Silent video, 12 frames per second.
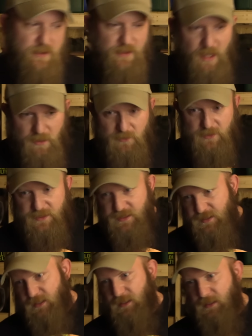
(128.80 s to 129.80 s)

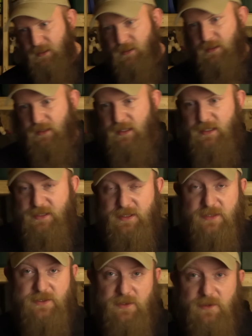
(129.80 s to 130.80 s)
Congress is
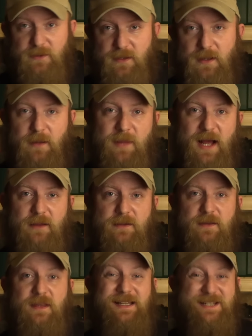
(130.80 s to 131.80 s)
concerned
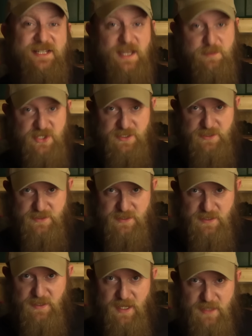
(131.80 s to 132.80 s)
about the exceptions
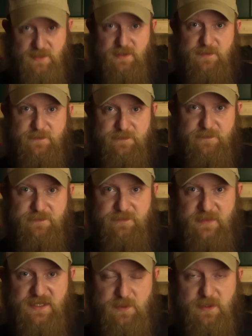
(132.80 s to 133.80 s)
to that.
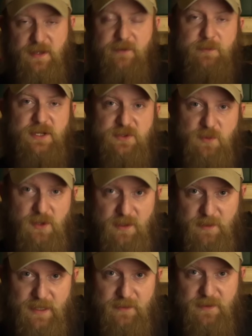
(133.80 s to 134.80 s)
That's what the government is
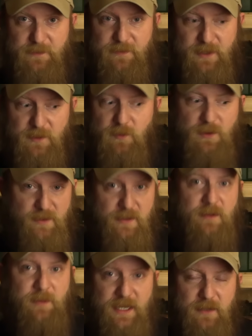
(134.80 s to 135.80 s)
worried about. They're
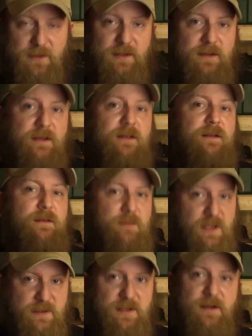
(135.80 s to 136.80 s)
worried about
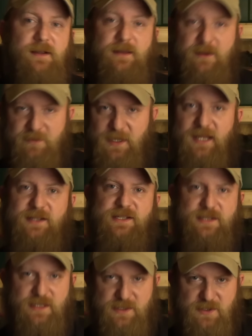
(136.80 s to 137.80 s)
military, government
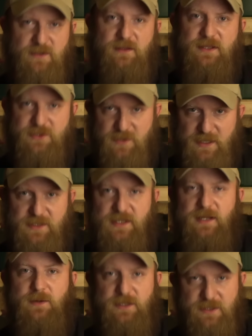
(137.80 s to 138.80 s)
agencies, journalists, trade
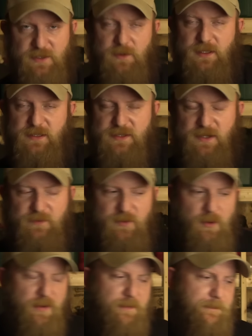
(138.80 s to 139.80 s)
secrets, so on and so
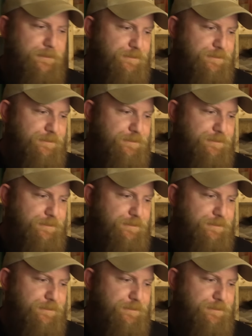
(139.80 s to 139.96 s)
forth.